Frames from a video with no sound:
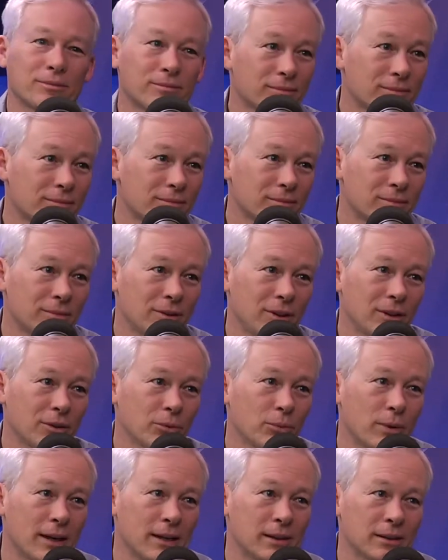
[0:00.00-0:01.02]
Exactly. You know,
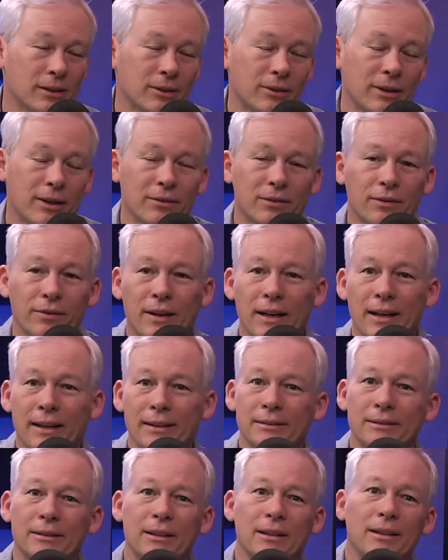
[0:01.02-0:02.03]
wise. don't have to fight
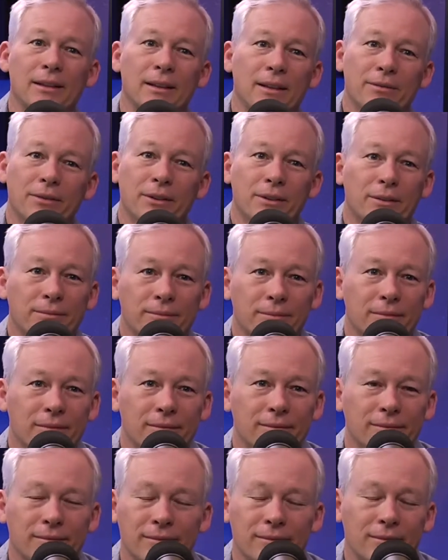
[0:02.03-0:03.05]
every
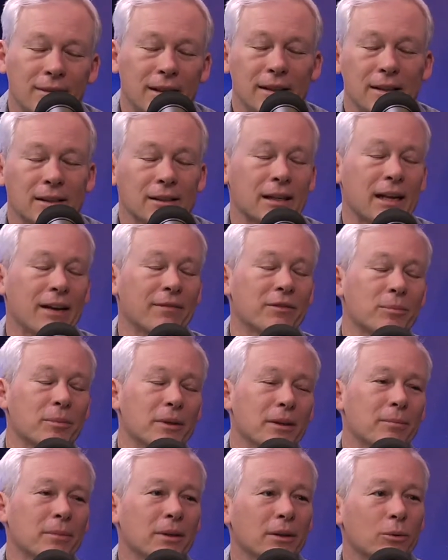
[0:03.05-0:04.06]
thing doesn't have to be
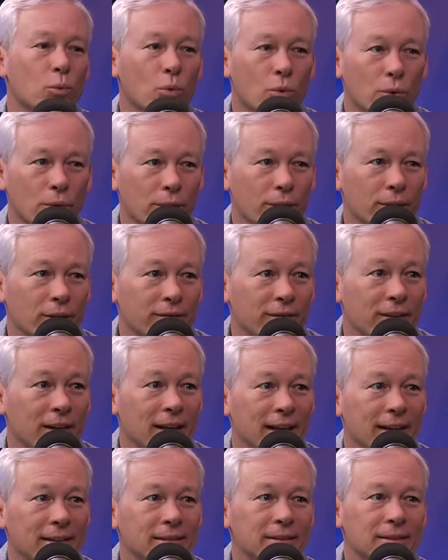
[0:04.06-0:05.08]
a big war or a
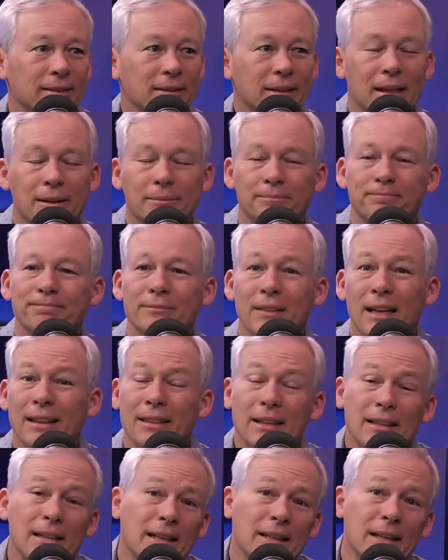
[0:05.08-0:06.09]
fight. mm. and, I
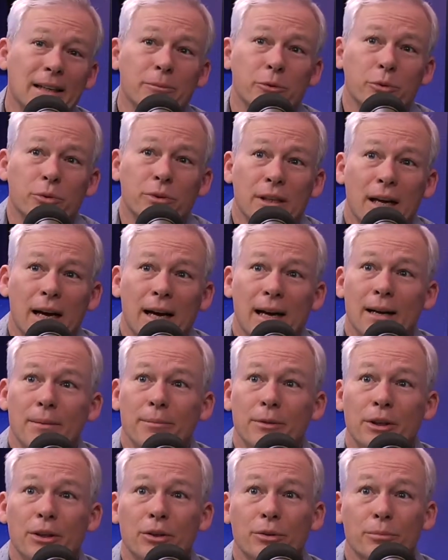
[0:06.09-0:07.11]
think mm. that comes with time,
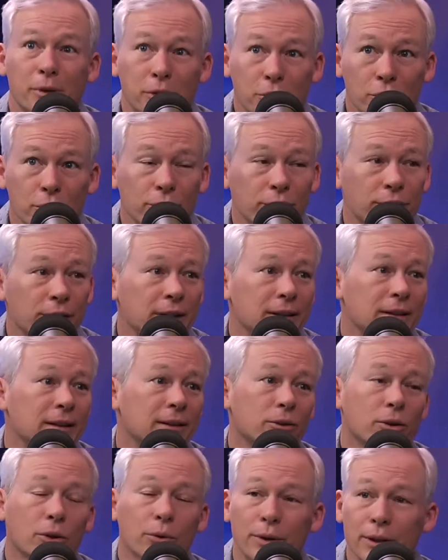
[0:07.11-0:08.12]
you know, maturity
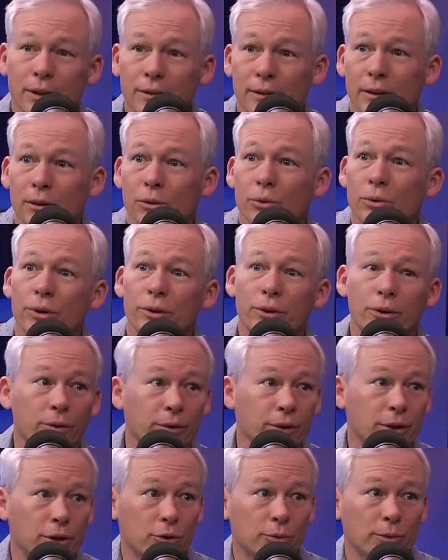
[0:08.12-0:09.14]
and growing in the Lord,
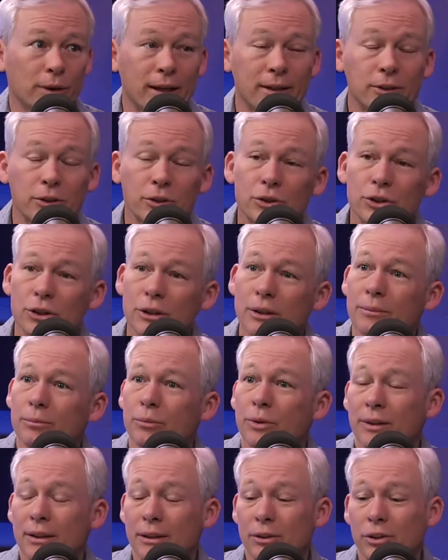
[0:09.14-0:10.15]
growing in your relationship wow.
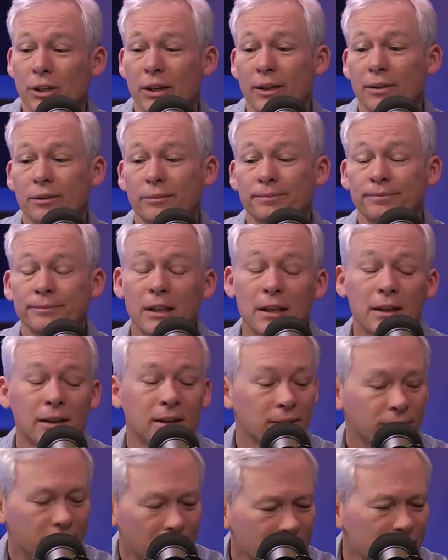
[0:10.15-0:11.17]
with each other.
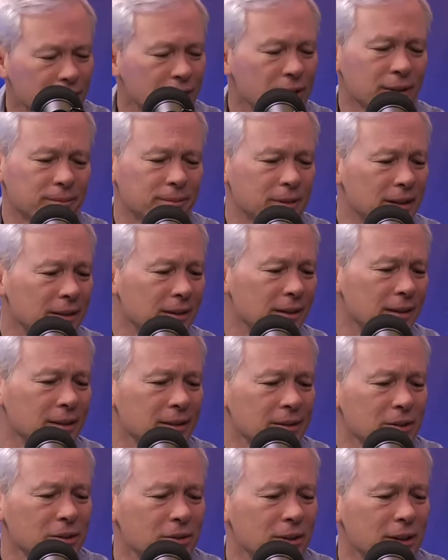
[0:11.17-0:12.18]
Yeah. Very good. Anything
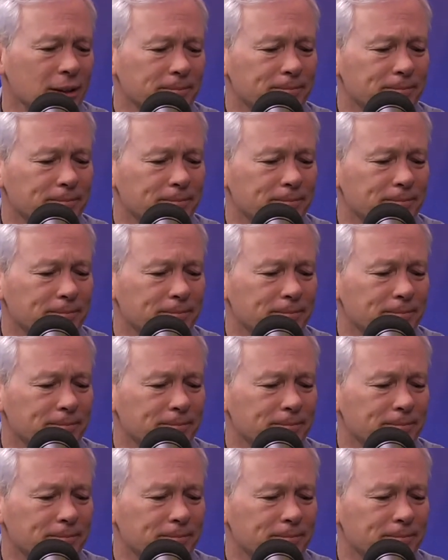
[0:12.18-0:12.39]
else on that?